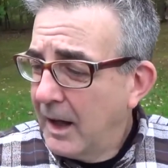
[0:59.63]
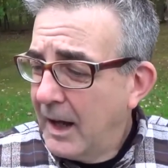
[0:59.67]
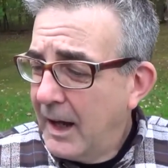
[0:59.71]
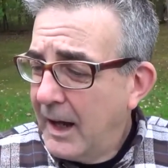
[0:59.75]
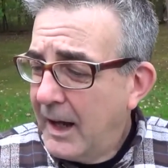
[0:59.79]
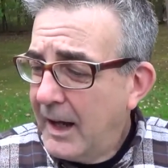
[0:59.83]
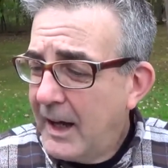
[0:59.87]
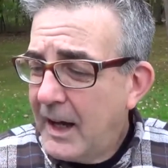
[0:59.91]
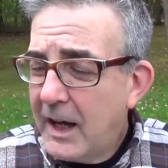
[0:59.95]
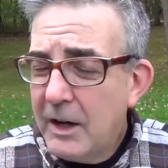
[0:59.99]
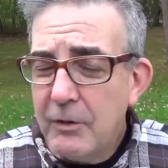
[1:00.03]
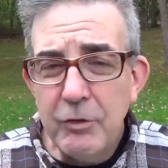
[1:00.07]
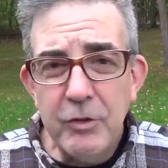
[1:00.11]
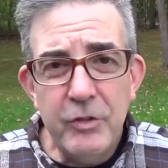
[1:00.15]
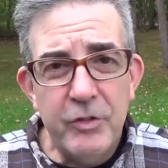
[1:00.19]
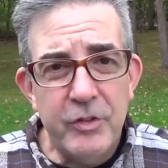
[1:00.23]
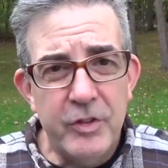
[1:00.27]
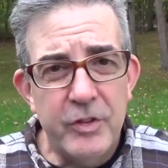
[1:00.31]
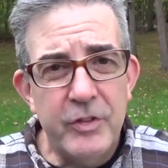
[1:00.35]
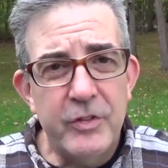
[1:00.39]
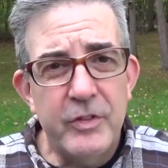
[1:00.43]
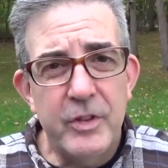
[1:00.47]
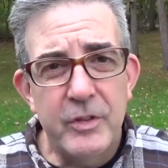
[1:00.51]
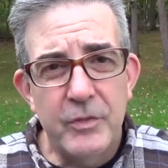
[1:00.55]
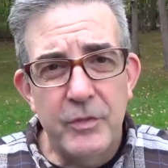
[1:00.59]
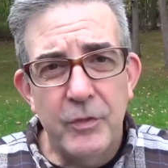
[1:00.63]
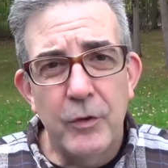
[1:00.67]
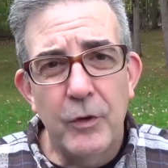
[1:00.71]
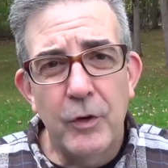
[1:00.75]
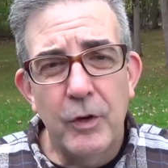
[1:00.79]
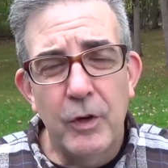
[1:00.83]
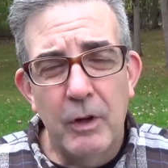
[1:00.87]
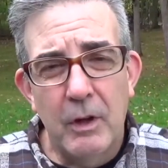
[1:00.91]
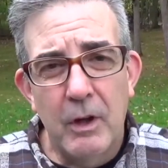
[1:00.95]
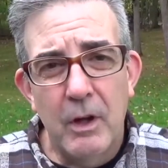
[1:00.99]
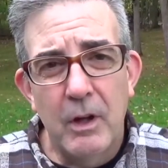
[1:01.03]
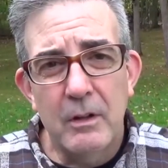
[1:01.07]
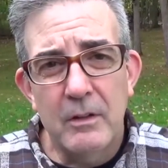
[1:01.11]
And I resisted for
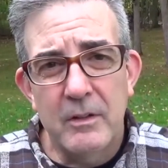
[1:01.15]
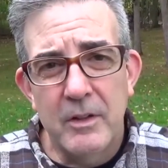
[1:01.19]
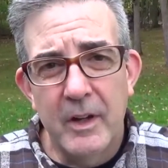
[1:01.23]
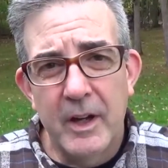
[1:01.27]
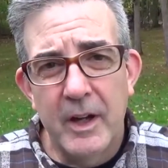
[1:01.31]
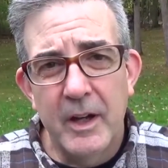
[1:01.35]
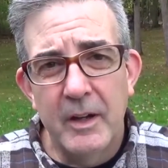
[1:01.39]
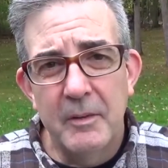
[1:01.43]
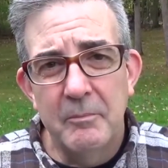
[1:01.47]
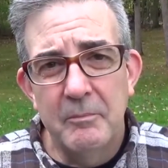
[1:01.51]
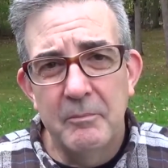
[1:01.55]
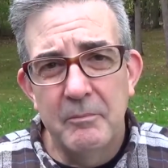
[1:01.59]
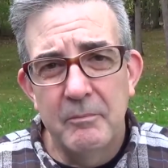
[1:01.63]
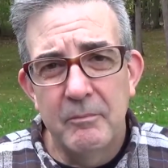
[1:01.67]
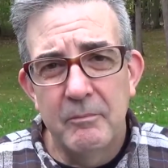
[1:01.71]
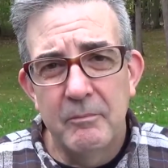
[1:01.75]
a long time,